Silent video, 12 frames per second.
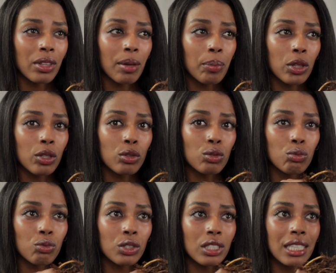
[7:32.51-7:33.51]
they put those
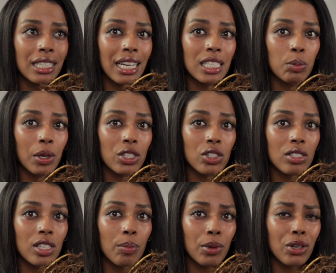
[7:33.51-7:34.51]
really nice pictures
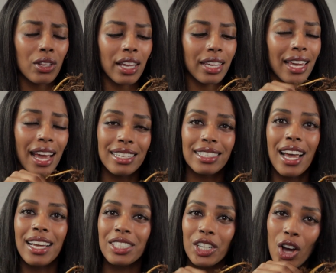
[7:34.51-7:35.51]
up and you're like, yes,
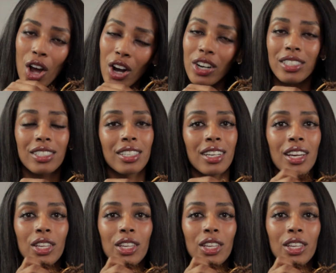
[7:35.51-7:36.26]
add to cart.